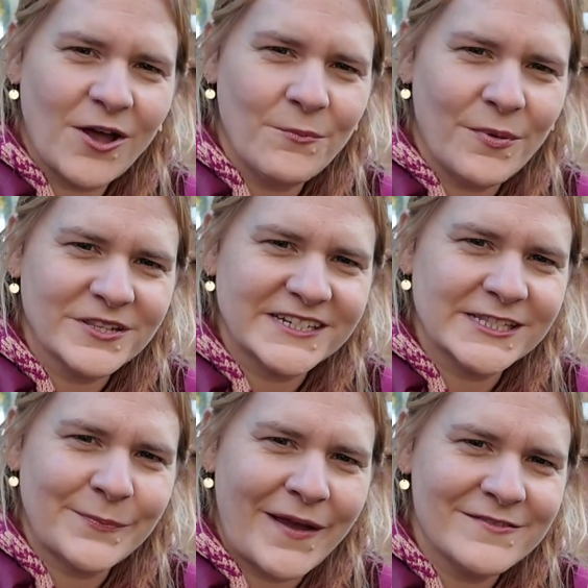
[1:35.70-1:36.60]
compost
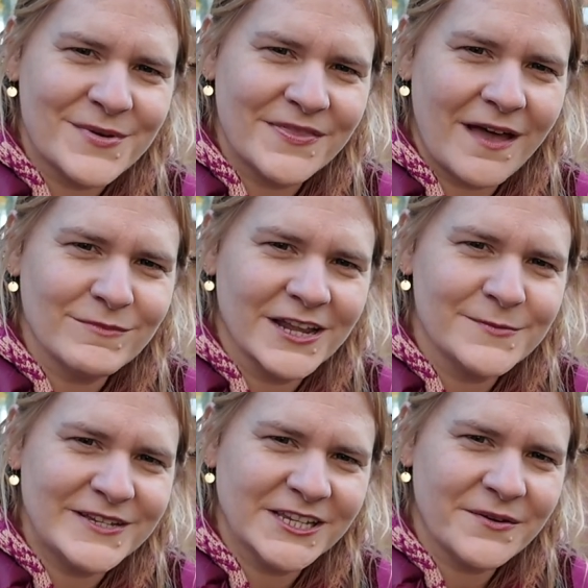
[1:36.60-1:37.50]
experiment that I'm going
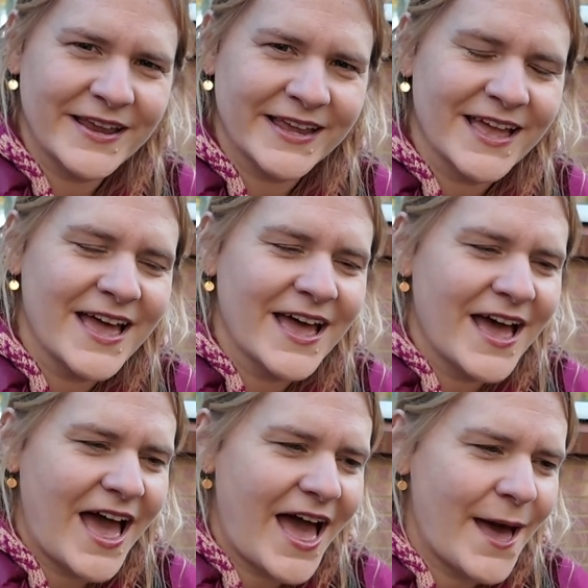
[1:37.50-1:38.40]
to be doing.
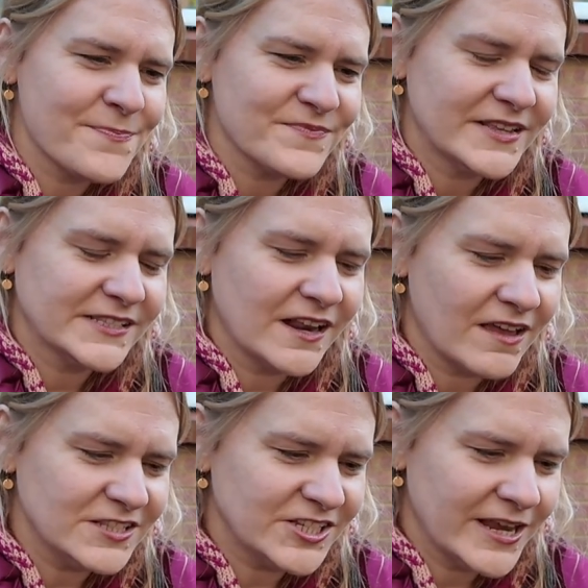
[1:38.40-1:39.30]
So
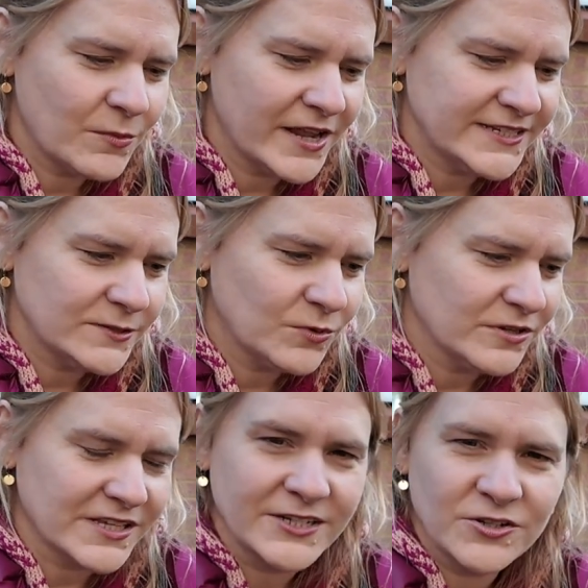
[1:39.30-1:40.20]
last year what I did
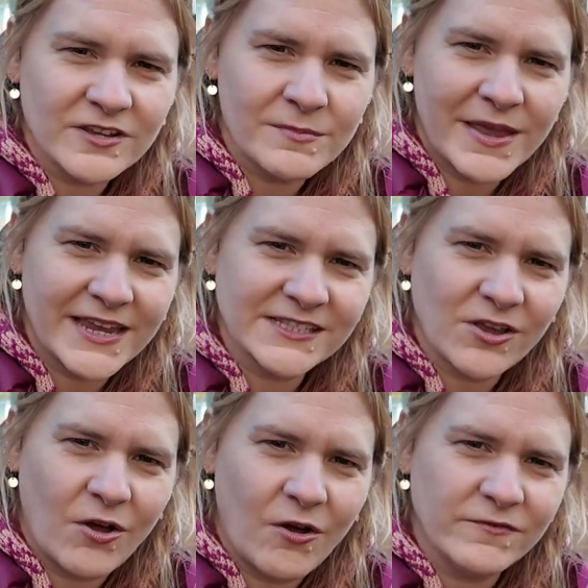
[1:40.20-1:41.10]
was I took a mix
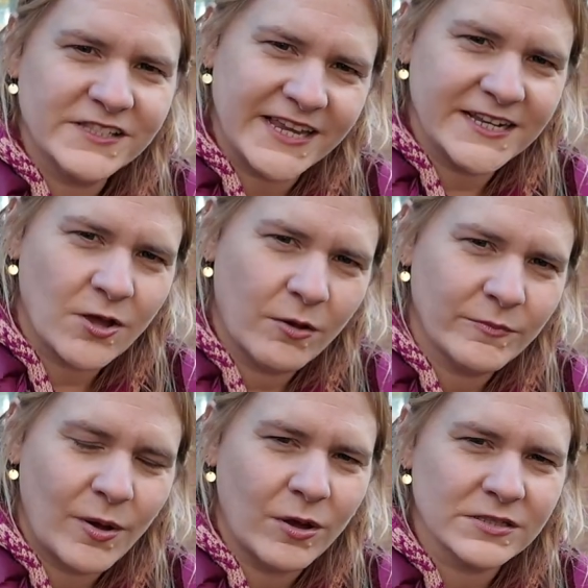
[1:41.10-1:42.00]
of seed
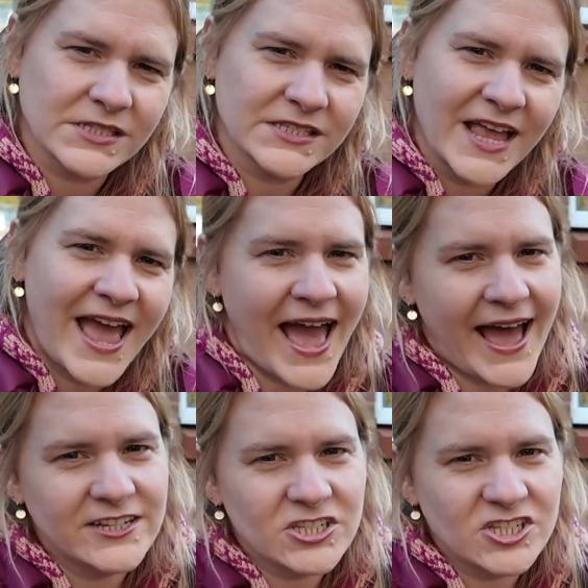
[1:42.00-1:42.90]
composts
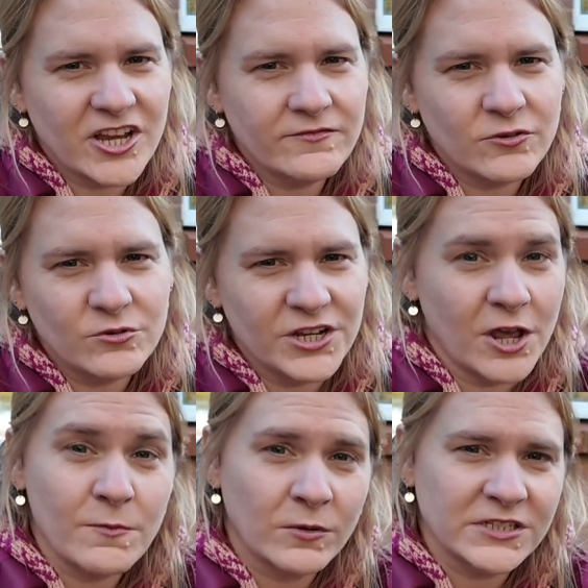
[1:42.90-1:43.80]
and just general,
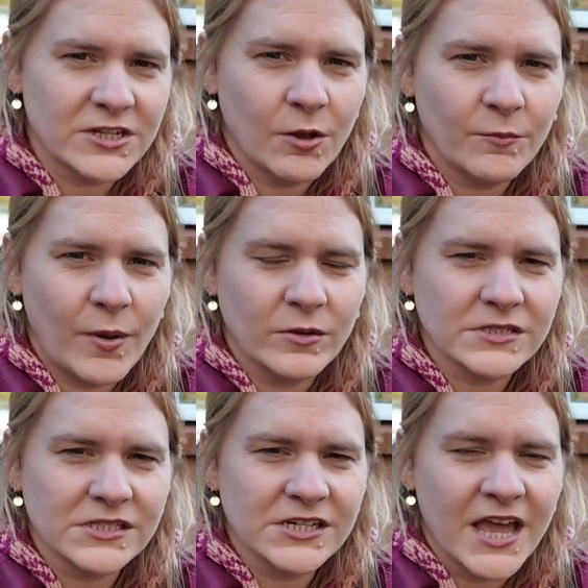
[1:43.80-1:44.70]

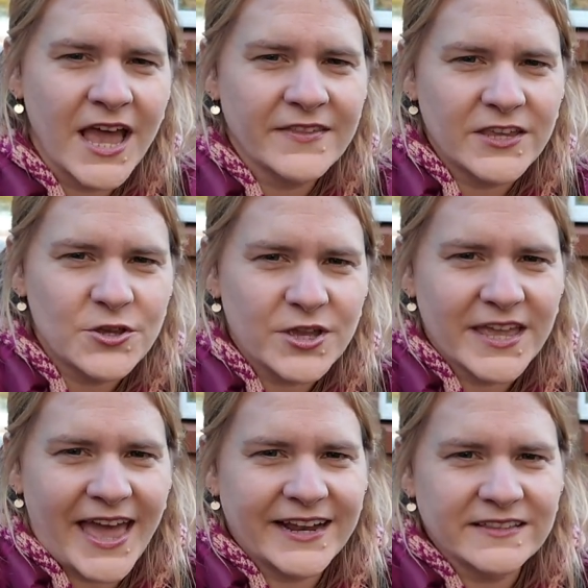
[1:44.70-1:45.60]
multi-compost that you can
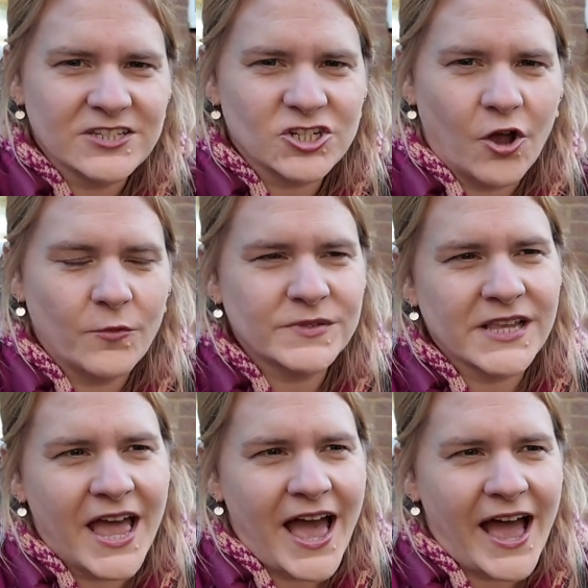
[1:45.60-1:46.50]
get in the shops.
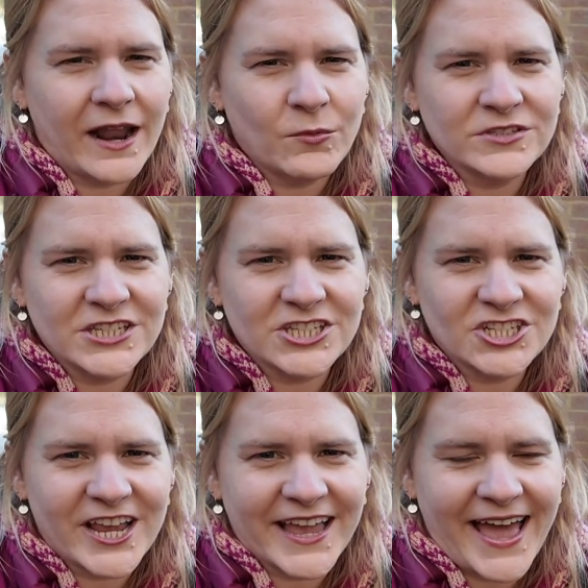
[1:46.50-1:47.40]
And I wanted to
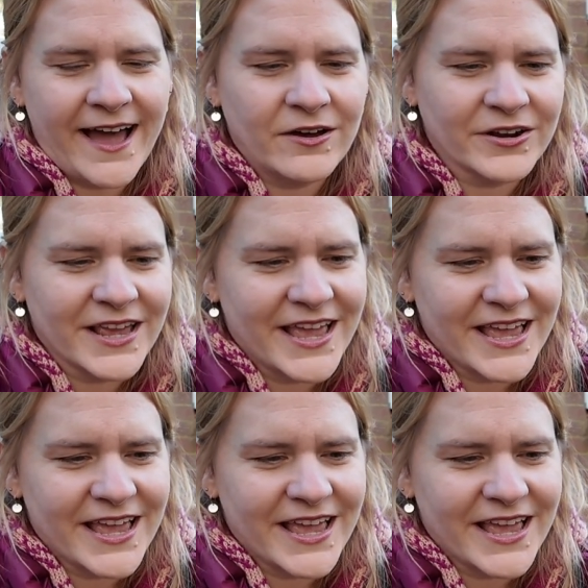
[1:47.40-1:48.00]
check out,